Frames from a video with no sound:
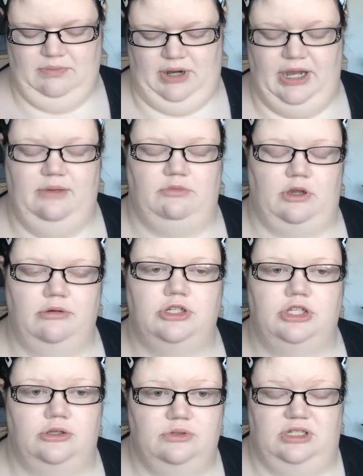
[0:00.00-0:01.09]
But I am going
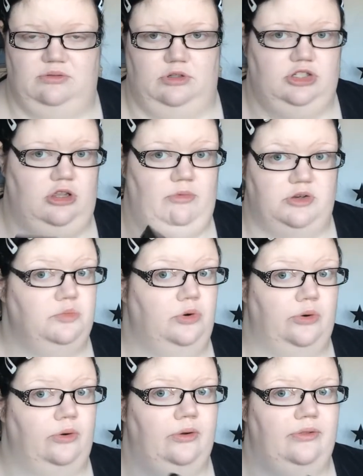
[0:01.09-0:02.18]
to use this one so much
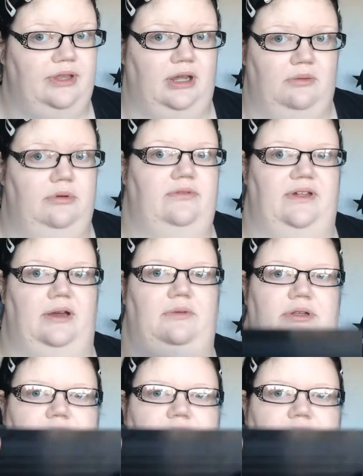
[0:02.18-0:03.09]
more than I would of that